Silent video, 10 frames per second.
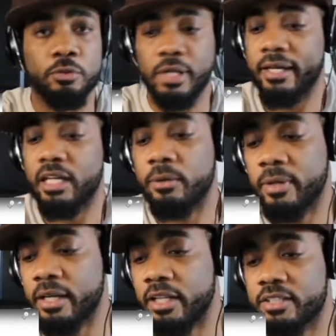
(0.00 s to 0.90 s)
Goddamn,
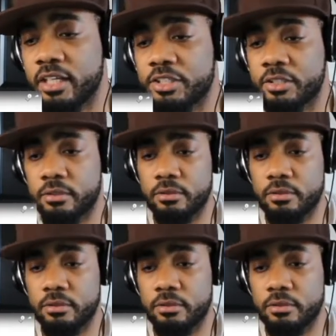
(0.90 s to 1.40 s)
why can't I say that shit?